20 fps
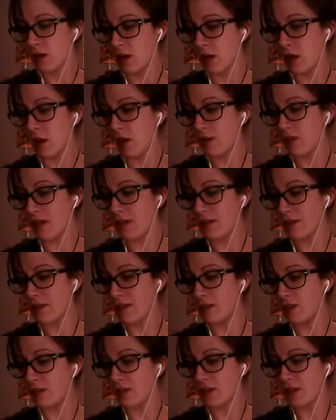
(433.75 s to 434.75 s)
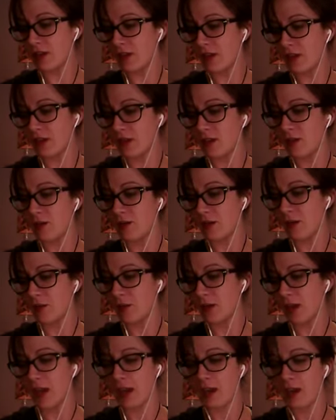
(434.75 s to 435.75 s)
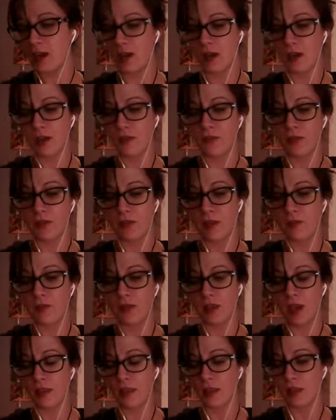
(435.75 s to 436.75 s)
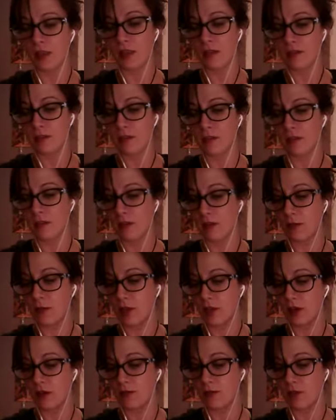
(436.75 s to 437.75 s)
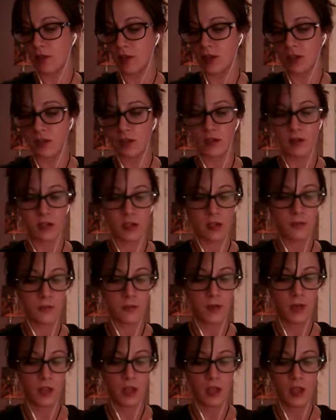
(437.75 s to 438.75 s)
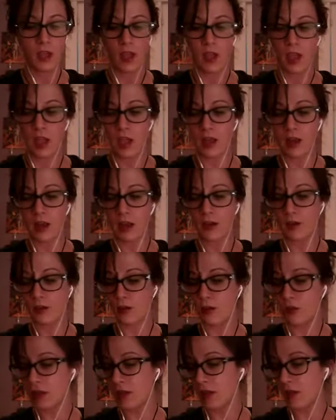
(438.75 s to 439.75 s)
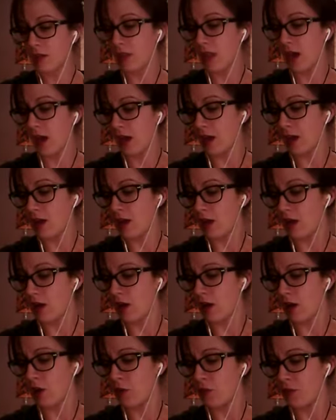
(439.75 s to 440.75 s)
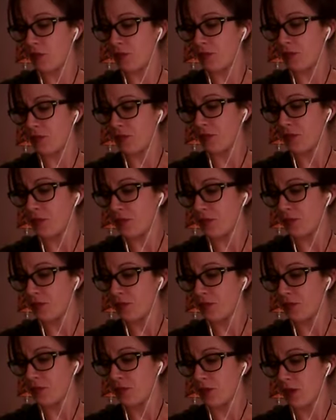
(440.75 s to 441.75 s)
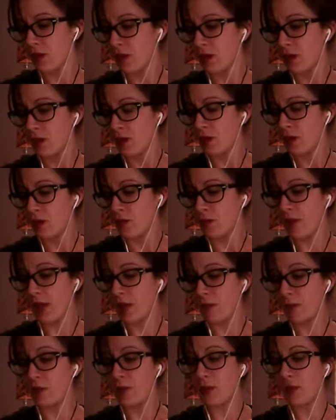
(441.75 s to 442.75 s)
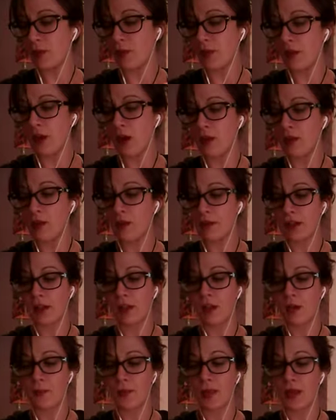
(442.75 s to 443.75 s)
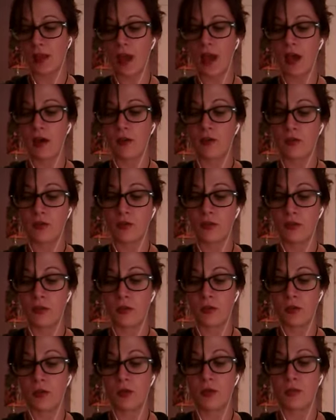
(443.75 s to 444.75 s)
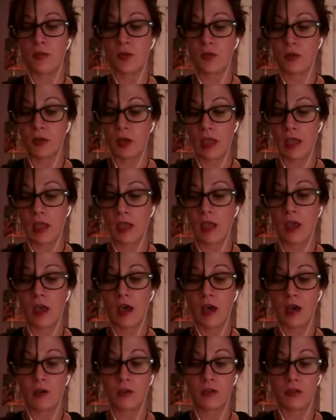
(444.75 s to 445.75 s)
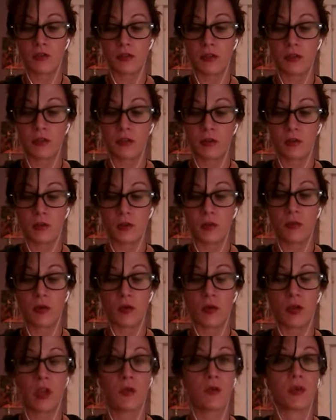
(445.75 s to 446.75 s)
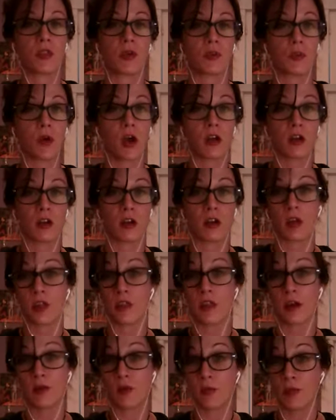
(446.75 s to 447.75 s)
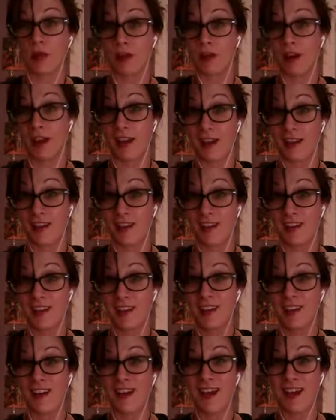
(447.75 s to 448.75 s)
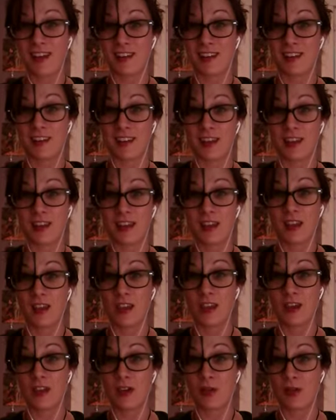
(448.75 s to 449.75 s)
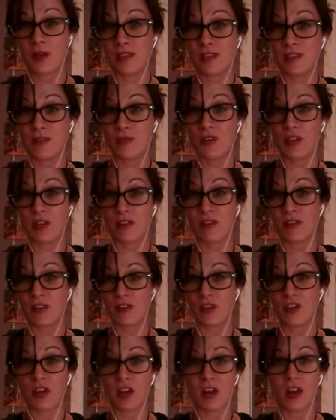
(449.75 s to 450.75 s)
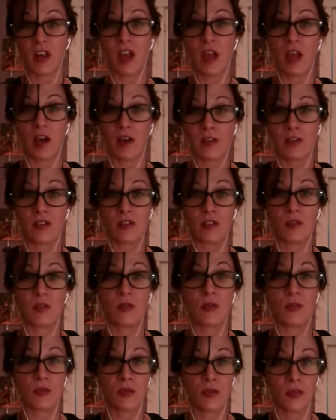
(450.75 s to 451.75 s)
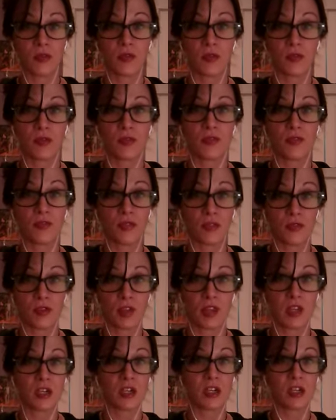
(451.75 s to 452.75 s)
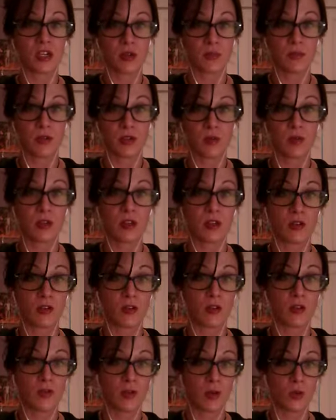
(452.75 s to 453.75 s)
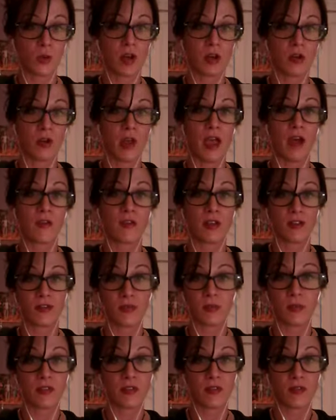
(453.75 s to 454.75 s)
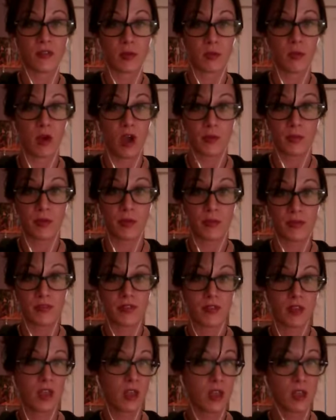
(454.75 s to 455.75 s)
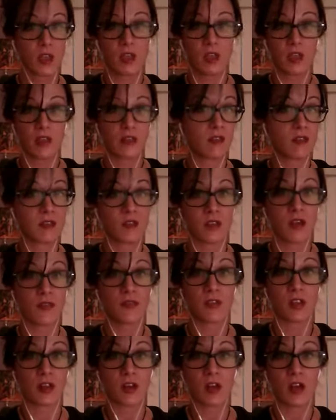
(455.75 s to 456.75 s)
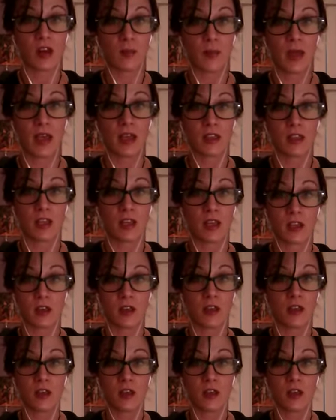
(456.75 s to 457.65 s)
Oh, that's interesting. You know what I'm getting? If if I think this is a committed relationship, and I do think that um, maybe people are looking up like how to communicate, how to communicate with your partner, and that would be great, actually. Doing some research on how to improve the relationship between the two of you when you're having specific problems is definitely not a bad thing.